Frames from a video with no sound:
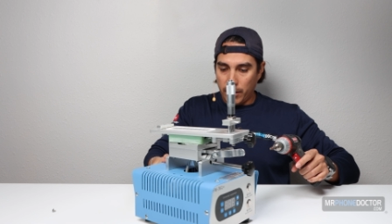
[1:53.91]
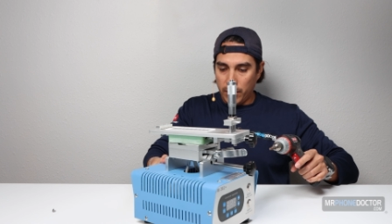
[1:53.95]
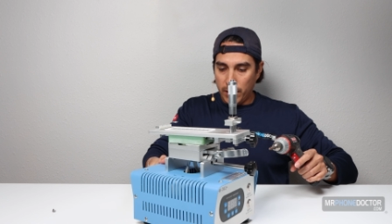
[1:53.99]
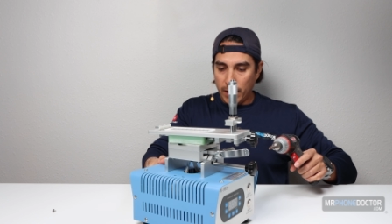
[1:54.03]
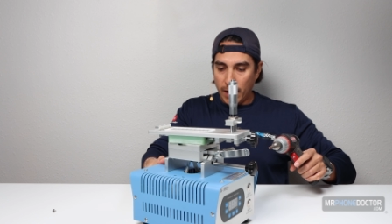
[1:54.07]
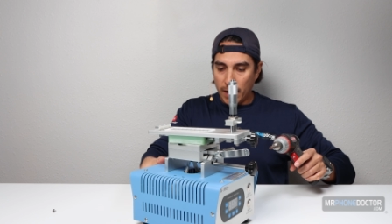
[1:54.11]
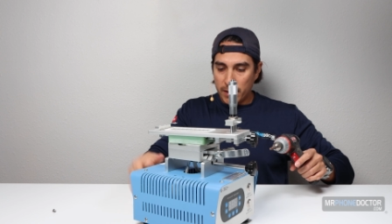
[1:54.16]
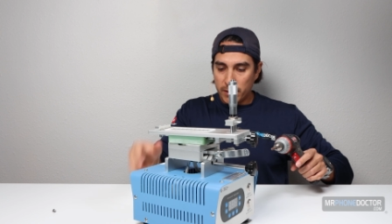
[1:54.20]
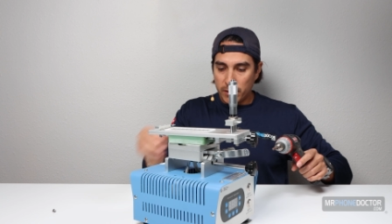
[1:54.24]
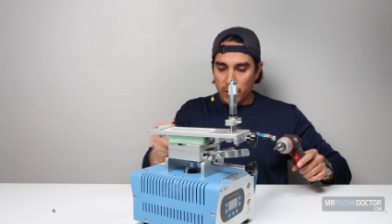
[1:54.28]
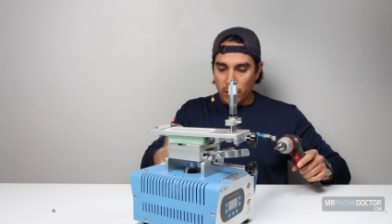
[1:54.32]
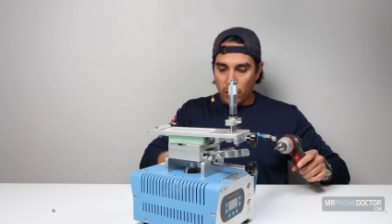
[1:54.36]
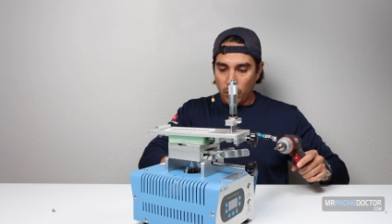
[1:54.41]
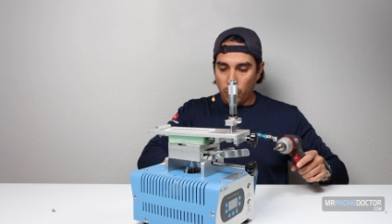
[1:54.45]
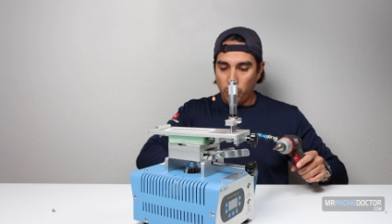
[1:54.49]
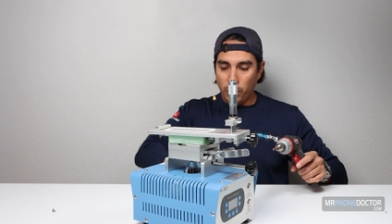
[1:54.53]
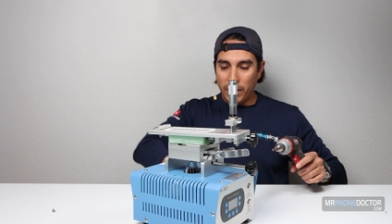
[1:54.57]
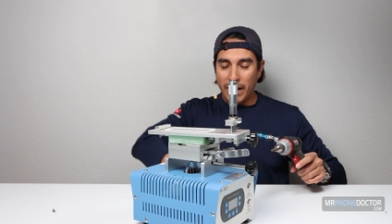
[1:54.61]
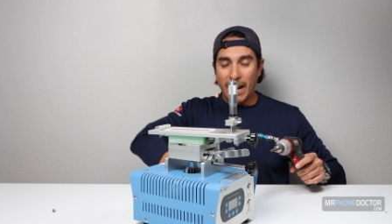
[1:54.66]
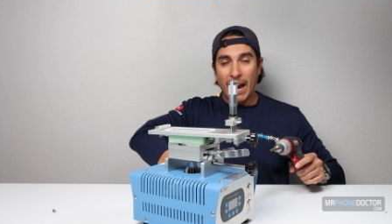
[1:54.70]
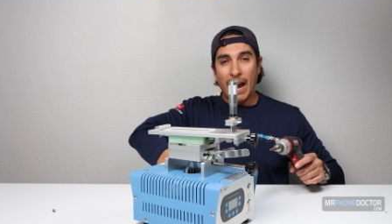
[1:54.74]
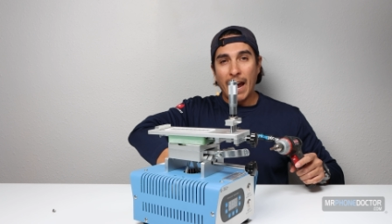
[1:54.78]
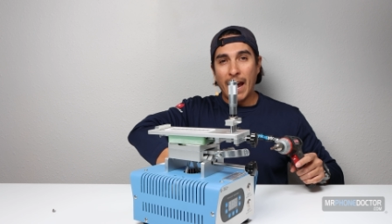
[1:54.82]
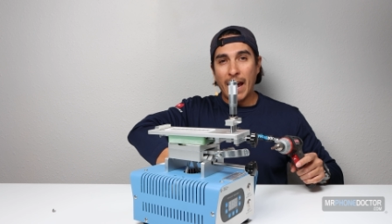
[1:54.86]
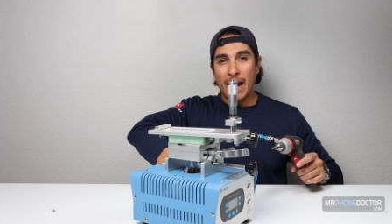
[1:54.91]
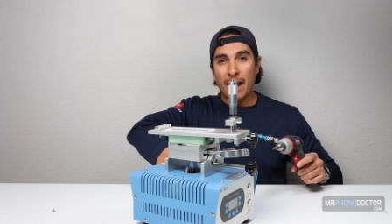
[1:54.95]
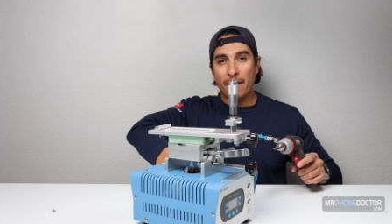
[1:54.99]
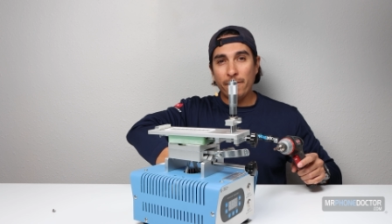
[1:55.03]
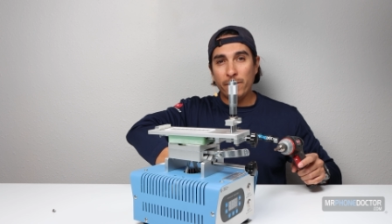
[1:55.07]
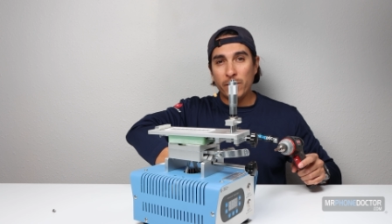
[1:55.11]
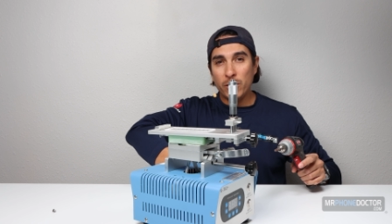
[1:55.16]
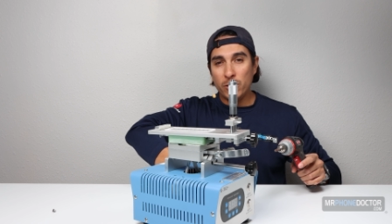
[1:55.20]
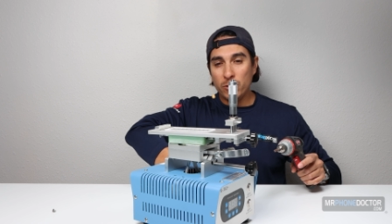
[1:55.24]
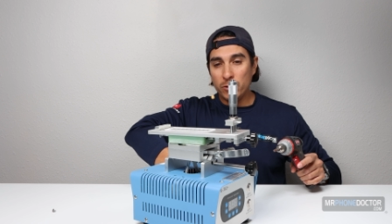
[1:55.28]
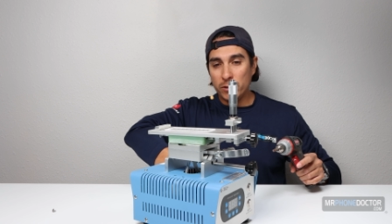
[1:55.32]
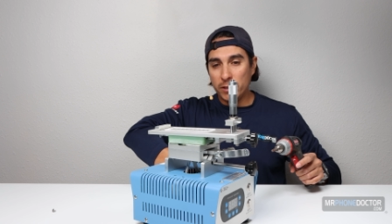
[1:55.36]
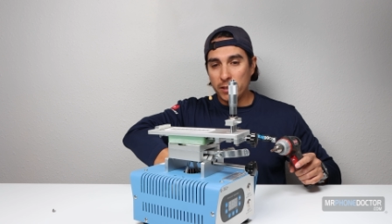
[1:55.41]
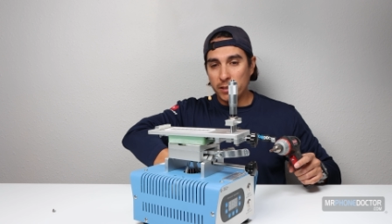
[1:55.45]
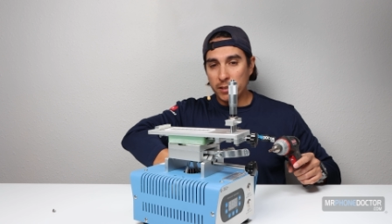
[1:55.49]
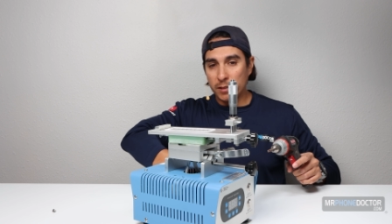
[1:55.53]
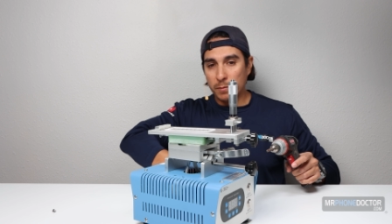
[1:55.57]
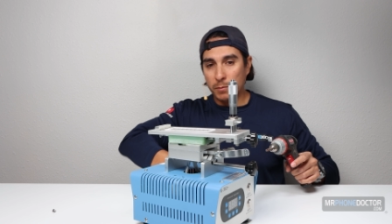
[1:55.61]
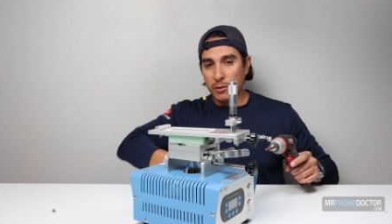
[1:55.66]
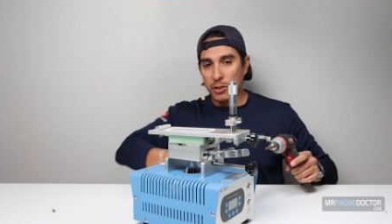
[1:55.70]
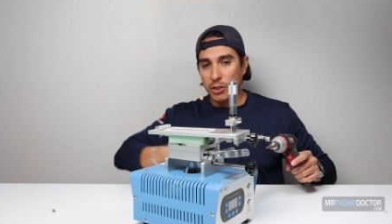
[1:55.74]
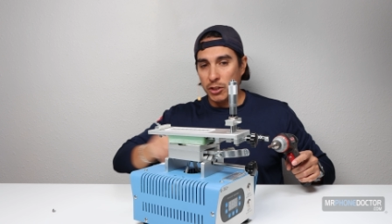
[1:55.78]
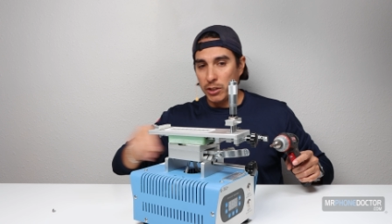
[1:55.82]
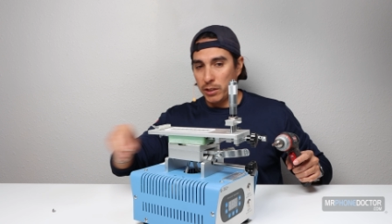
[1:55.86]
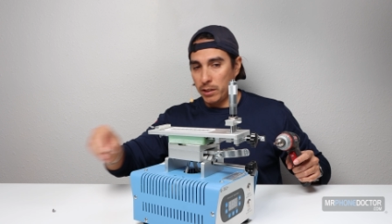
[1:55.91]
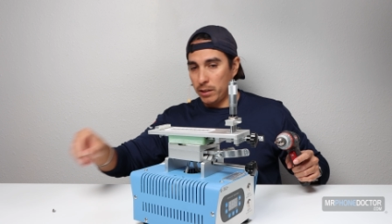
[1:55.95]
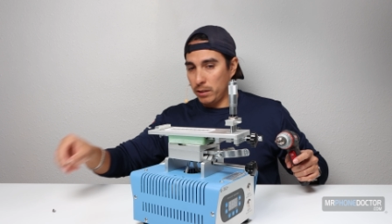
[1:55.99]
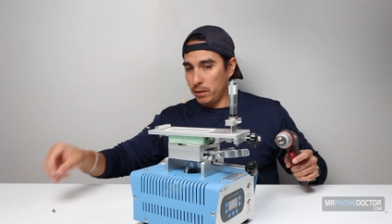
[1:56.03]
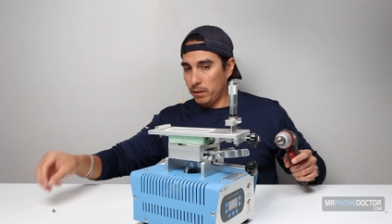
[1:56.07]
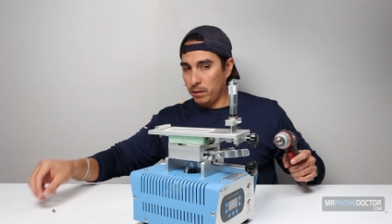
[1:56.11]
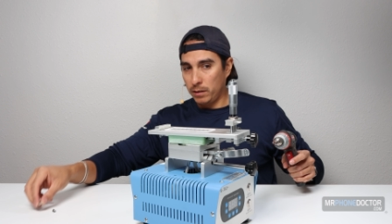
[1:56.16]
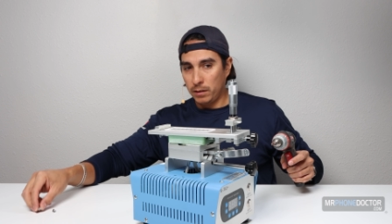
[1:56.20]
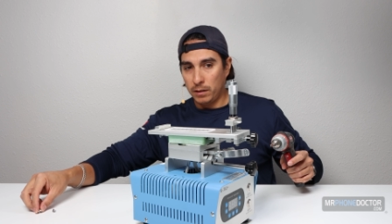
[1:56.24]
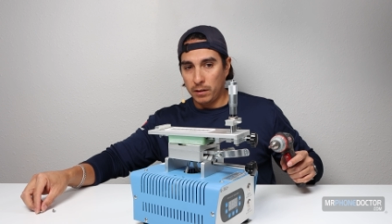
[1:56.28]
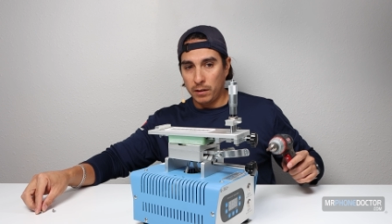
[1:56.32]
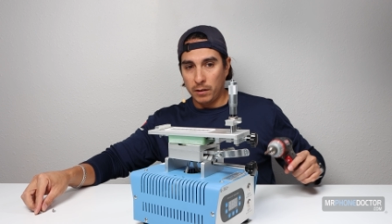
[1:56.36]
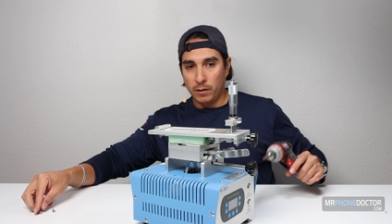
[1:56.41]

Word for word: let you guys know, we have used this machine.